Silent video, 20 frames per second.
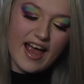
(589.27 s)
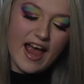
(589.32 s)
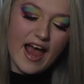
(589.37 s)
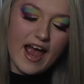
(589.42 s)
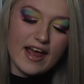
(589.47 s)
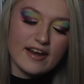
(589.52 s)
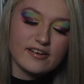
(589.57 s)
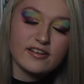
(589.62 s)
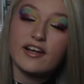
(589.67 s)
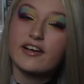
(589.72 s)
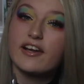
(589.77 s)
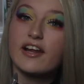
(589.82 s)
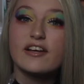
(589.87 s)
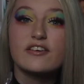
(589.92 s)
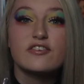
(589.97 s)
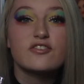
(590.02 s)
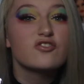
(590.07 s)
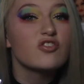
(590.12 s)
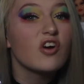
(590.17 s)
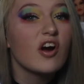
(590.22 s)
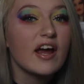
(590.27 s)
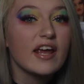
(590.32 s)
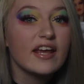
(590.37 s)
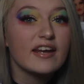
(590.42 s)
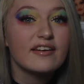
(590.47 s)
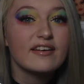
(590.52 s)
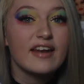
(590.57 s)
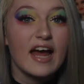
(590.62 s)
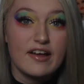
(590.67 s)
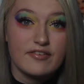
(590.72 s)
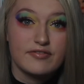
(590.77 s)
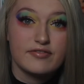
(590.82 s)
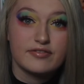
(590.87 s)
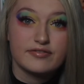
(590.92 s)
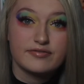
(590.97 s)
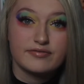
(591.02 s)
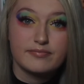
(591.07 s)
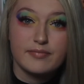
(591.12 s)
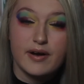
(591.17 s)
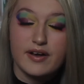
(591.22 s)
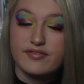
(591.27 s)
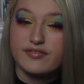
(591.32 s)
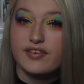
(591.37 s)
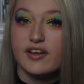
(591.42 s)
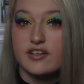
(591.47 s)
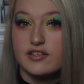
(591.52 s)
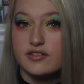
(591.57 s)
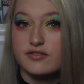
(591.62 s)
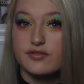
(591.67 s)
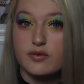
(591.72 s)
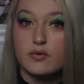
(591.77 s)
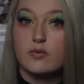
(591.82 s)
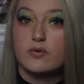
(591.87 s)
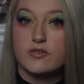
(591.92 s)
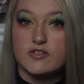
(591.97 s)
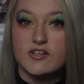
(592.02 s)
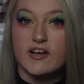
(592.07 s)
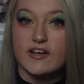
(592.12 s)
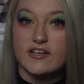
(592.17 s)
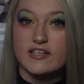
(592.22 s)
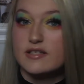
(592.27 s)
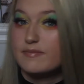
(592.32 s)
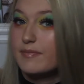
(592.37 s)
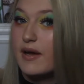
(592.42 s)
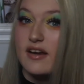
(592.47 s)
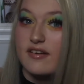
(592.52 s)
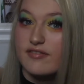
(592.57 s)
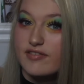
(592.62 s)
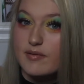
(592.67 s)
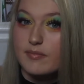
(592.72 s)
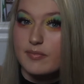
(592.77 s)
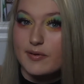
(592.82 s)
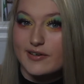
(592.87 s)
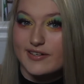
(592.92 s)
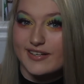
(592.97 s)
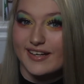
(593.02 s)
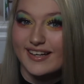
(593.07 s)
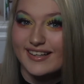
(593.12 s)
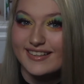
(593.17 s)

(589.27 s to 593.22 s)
And I'd like to try and have my first full-sized Benefit product,